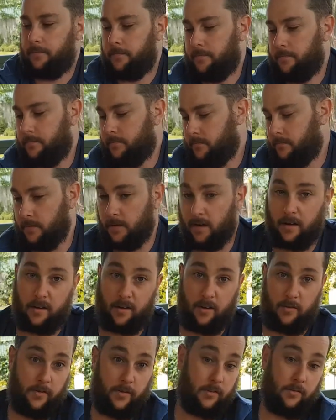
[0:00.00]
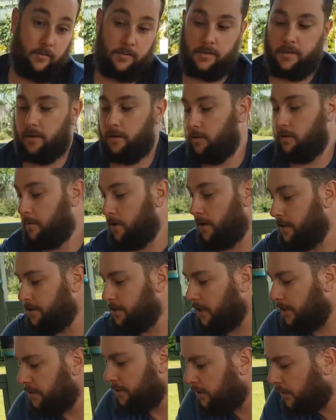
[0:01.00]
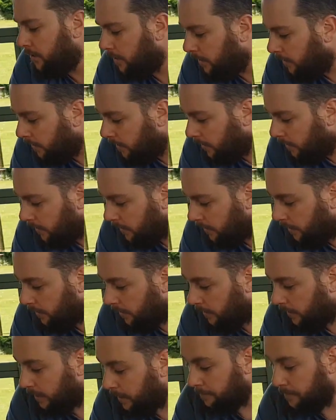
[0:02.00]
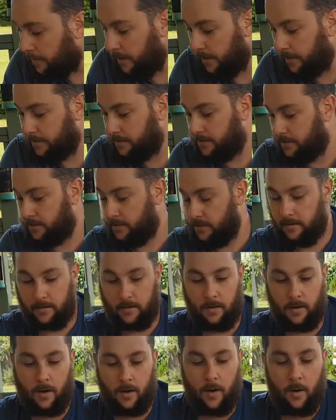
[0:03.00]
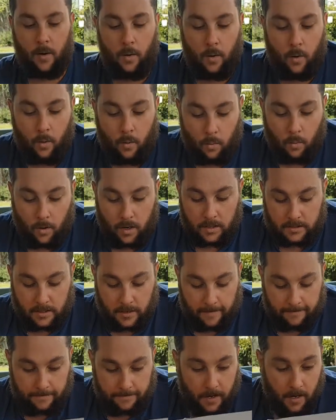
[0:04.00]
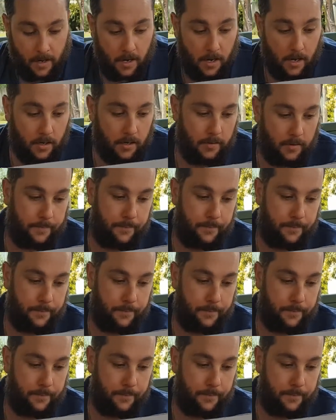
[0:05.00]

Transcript: I got a goofy look, so who am I to judge? Up next. What the fuck?